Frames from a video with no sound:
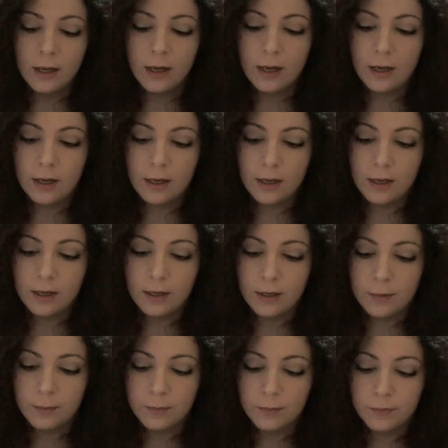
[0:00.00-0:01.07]

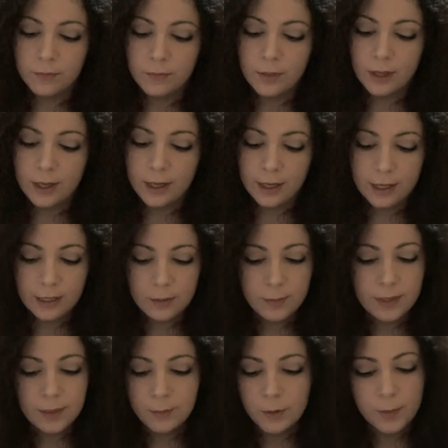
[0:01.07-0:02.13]
I had
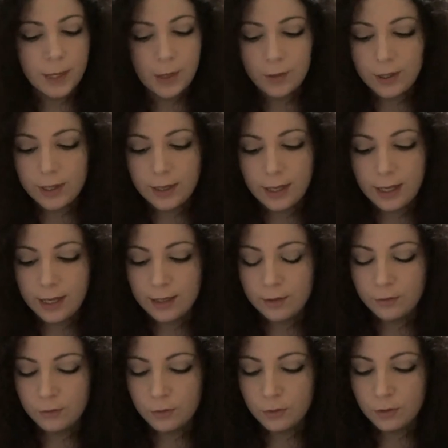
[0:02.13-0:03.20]
been preparing that
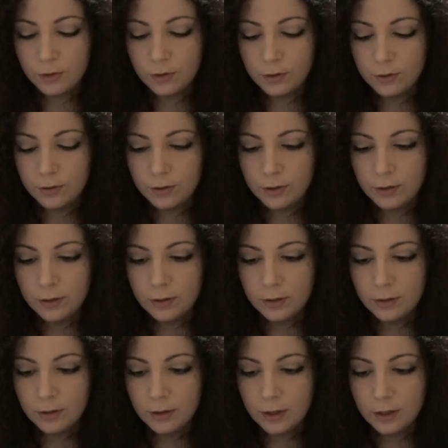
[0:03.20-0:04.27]
for,
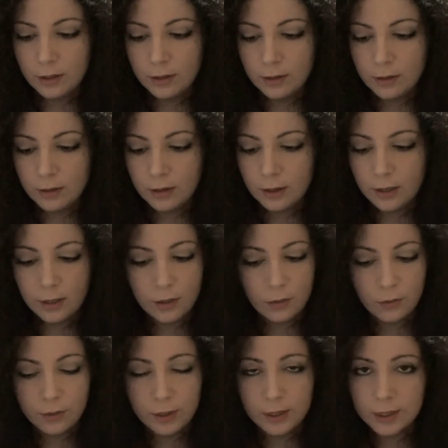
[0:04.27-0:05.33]
I don't
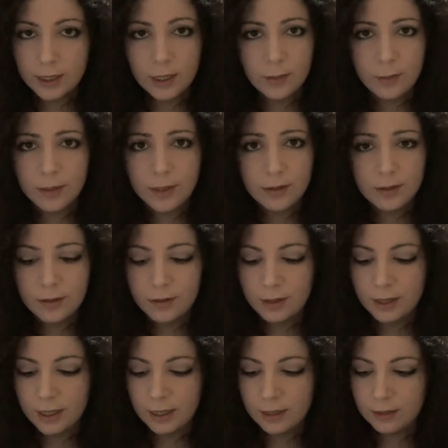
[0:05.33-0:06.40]
know, an entire month,
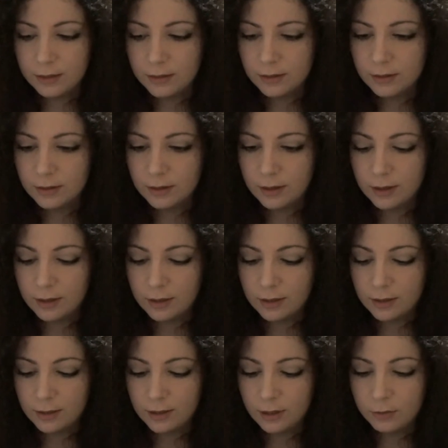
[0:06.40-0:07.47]
and
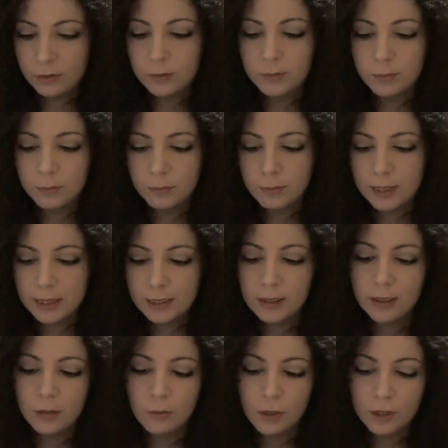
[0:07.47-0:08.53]
I was
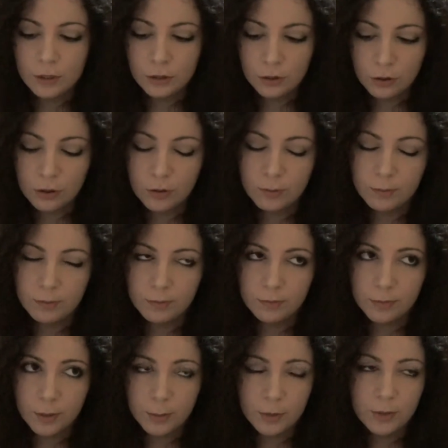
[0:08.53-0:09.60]
basically, what took
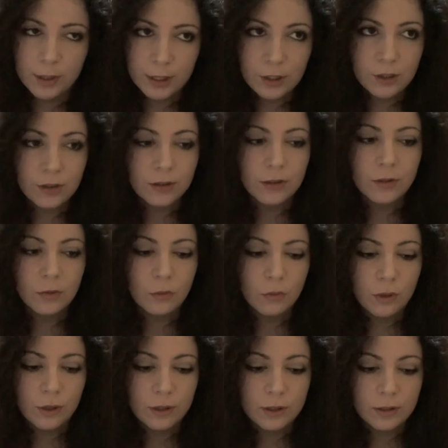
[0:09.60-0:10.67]
preparation
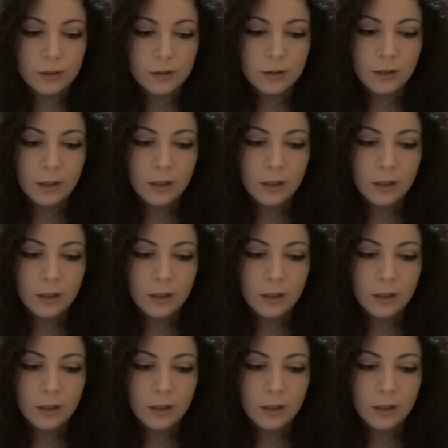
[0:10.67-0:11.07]
was